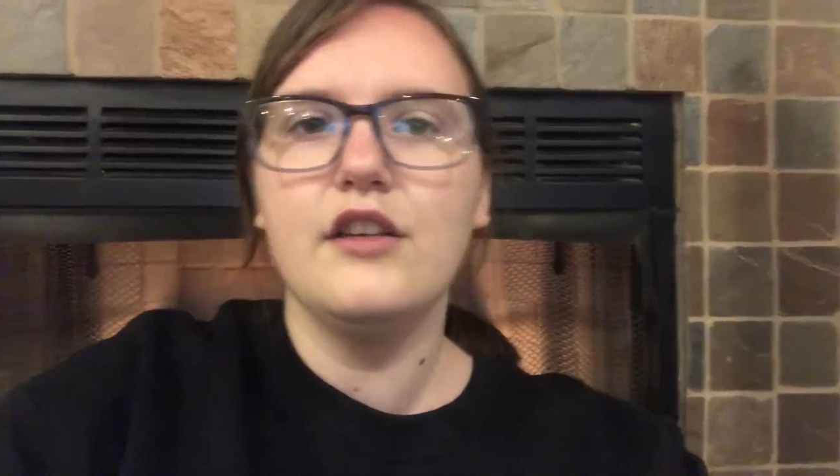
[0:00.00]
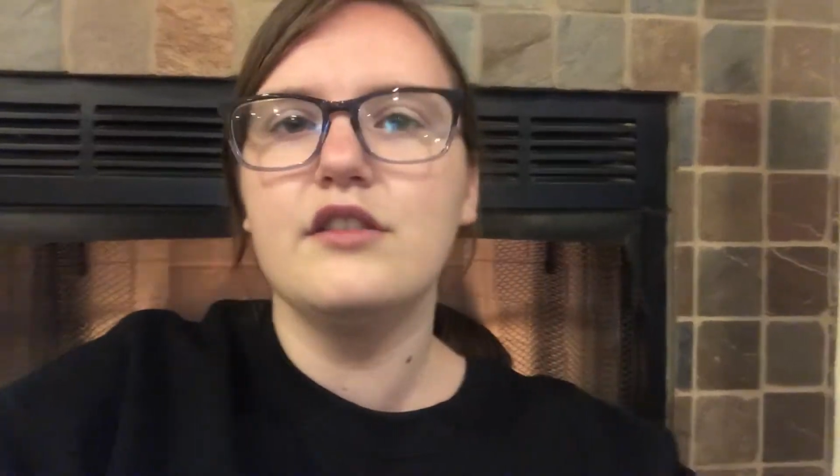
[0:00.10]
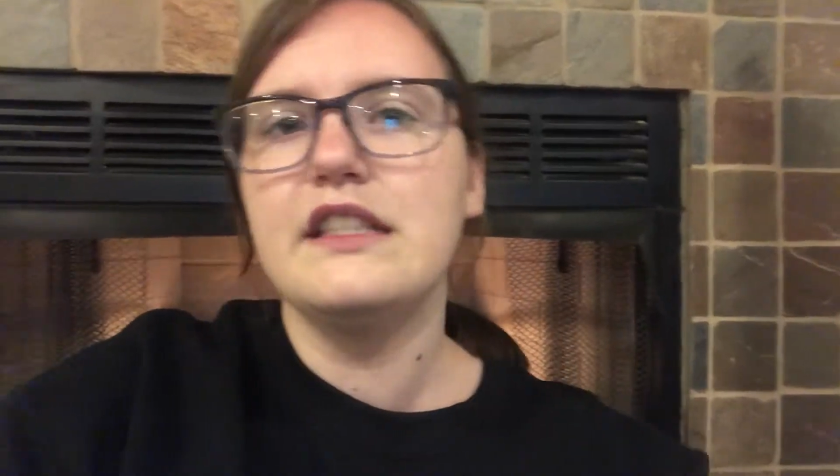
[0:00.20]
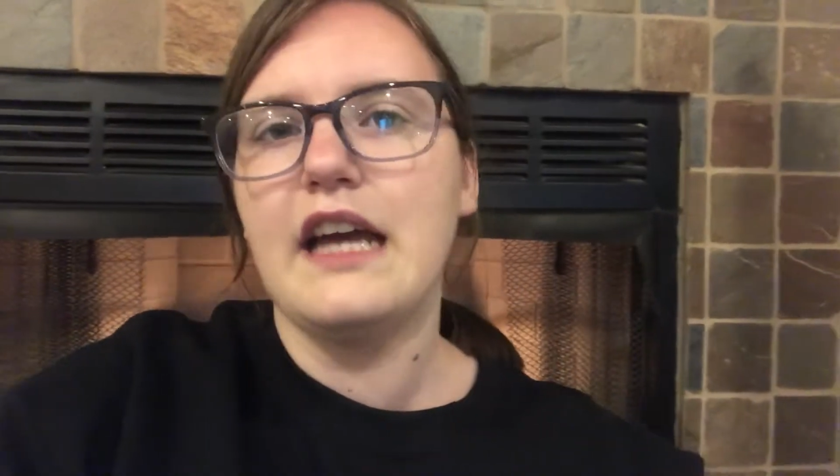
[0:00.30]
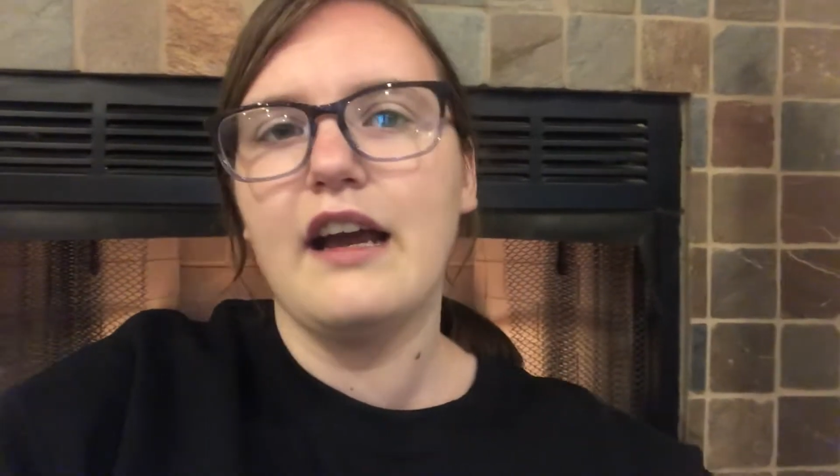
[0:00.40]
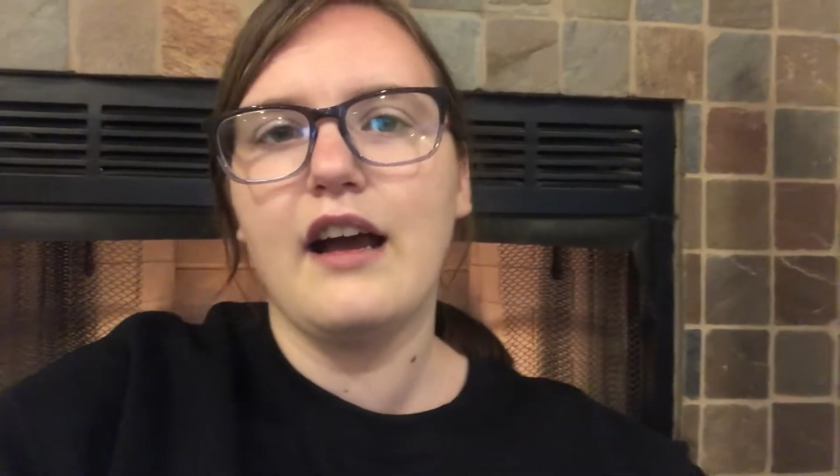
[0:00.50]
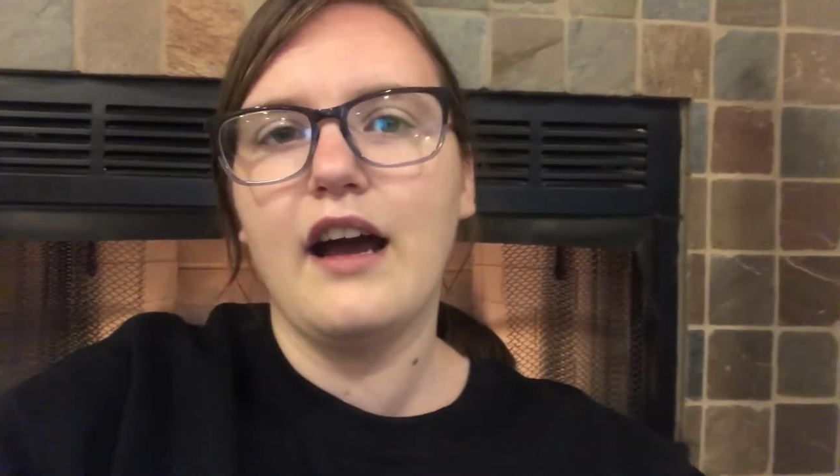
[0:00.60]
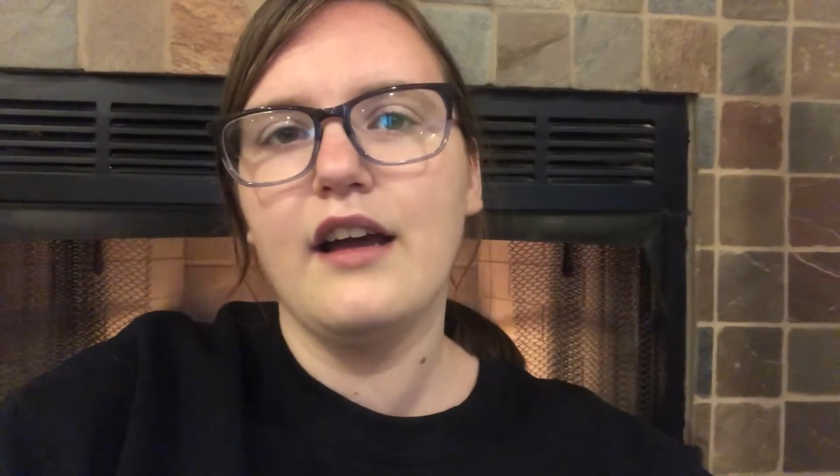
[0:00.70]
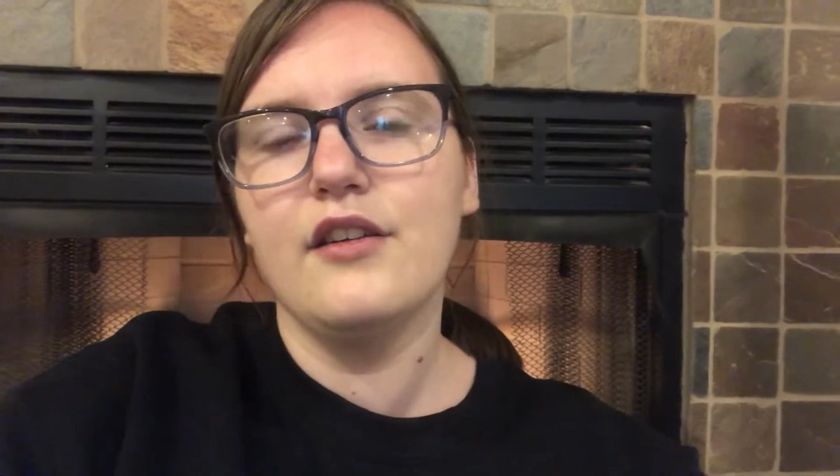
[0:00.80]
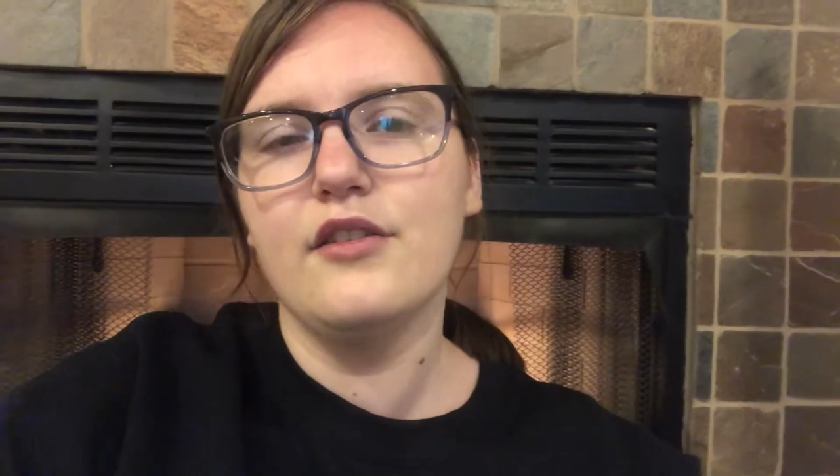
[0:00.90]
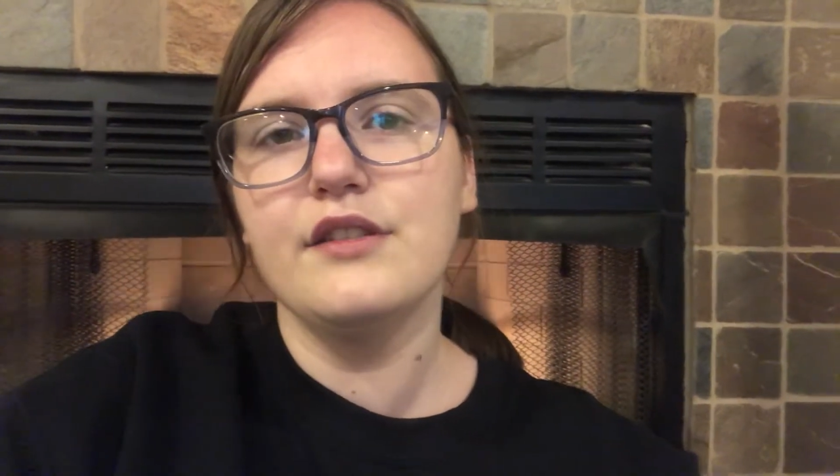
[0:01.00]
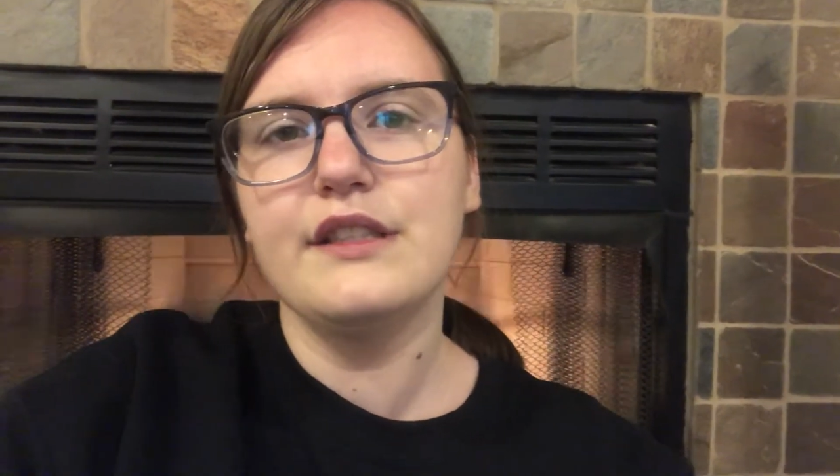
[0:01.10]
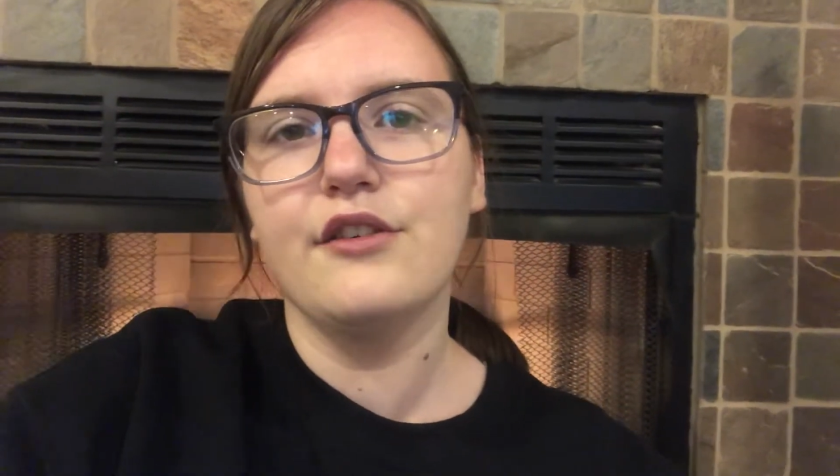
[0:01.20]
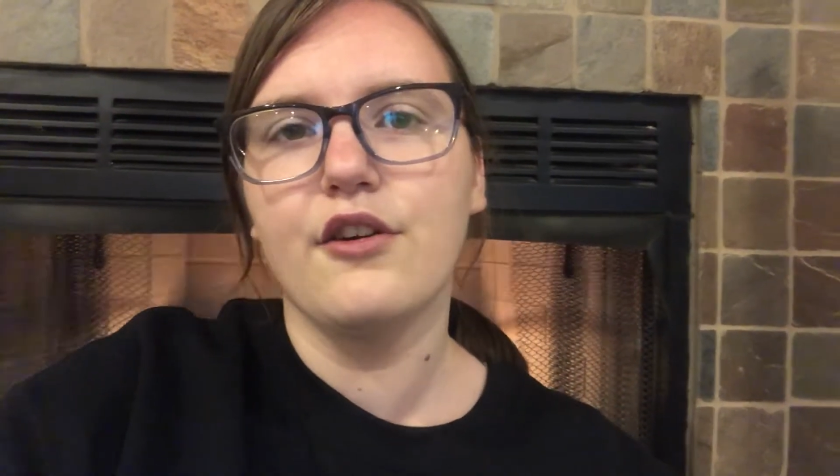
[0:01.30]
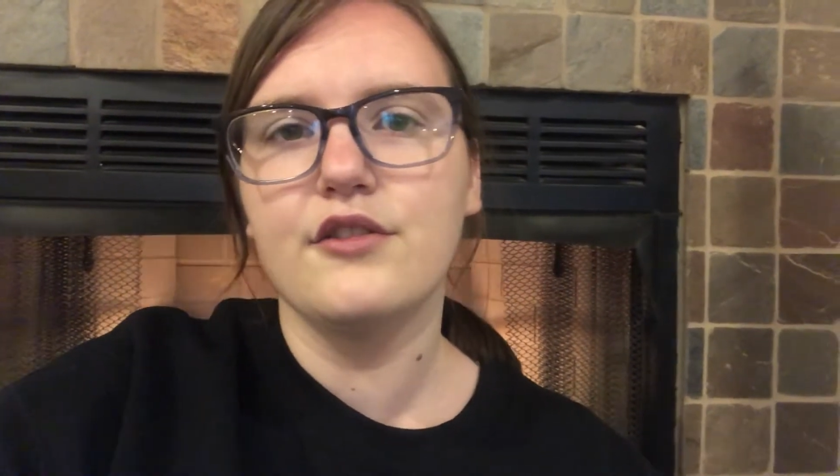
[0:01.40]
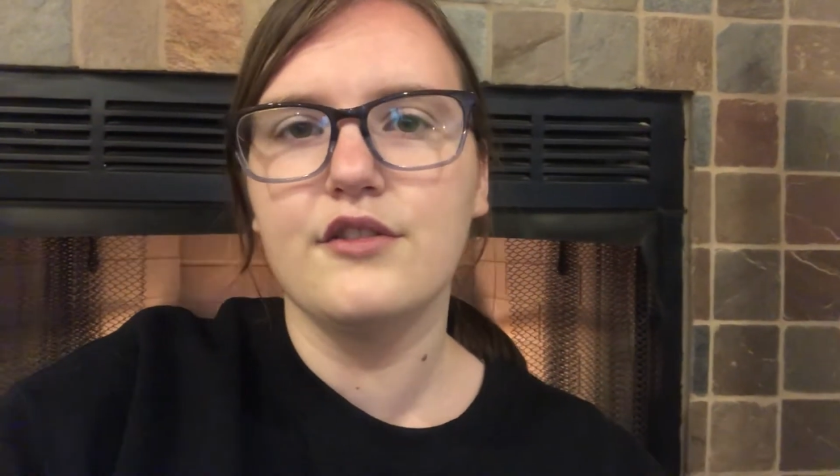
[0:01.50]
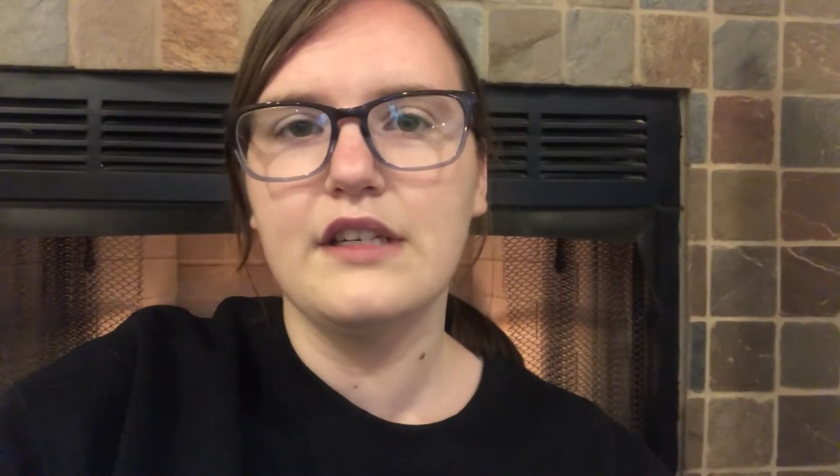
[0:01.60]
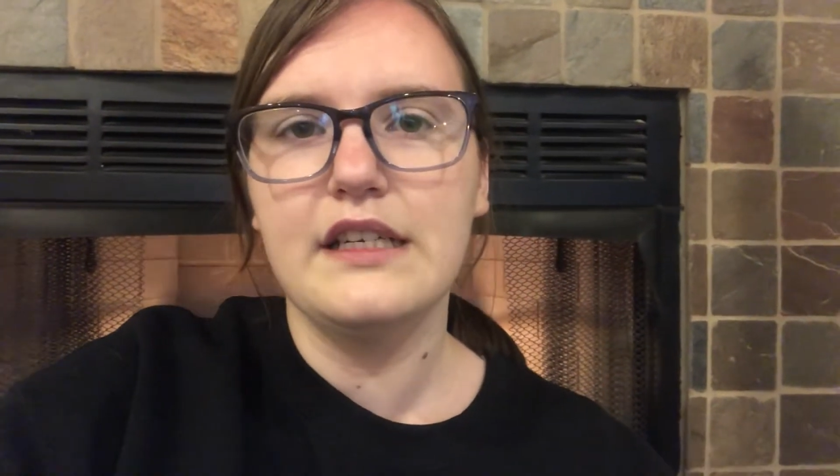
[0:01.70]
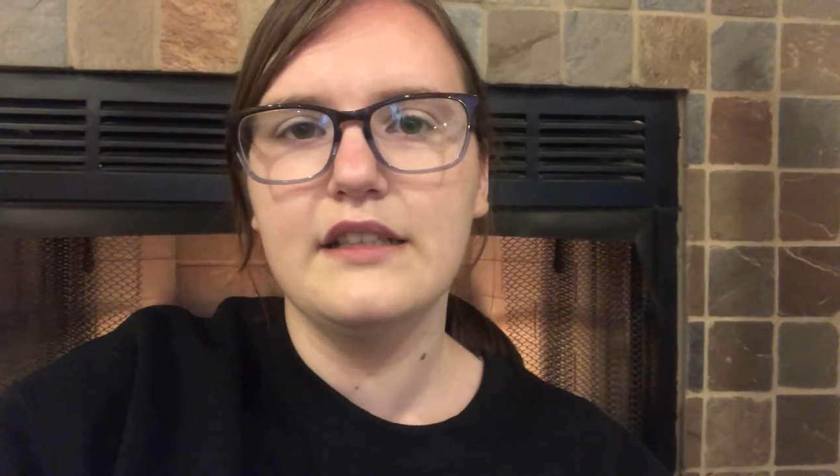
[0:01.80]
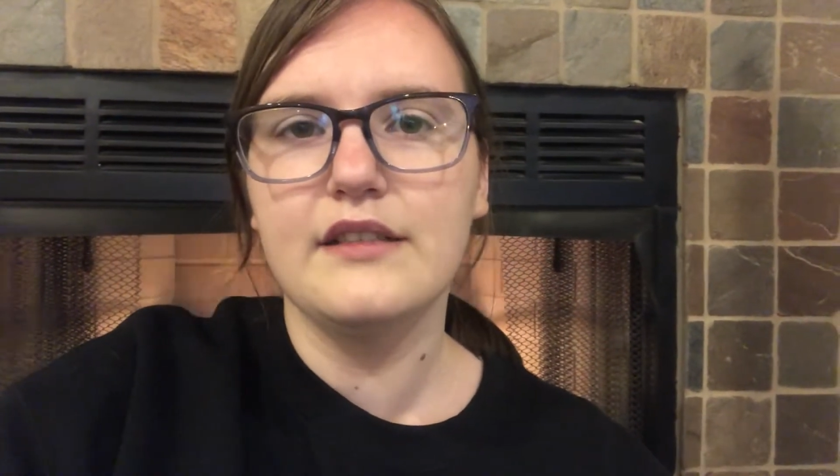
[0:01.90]
snack aisles and
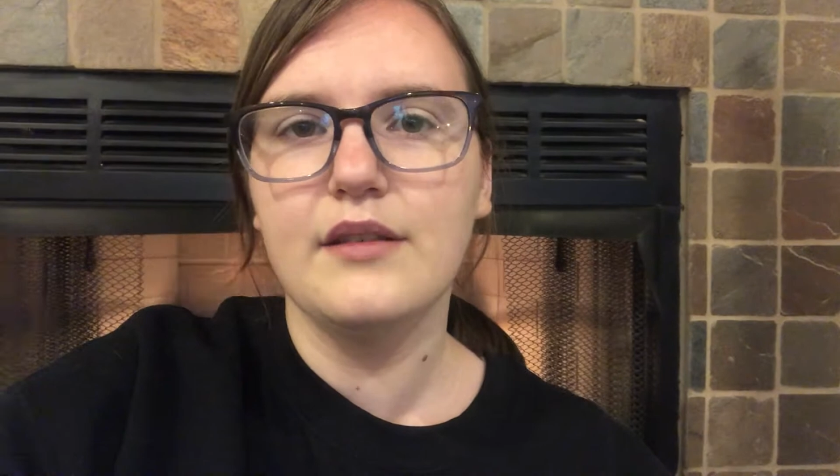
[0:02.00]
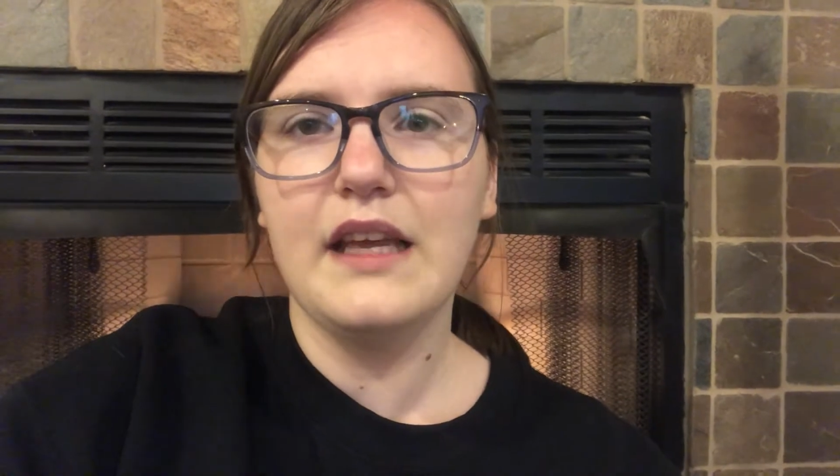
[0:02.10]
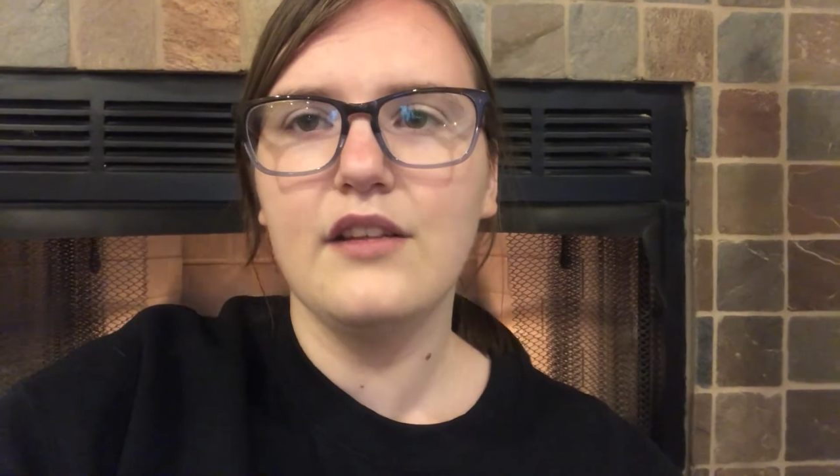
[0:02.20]
groceries.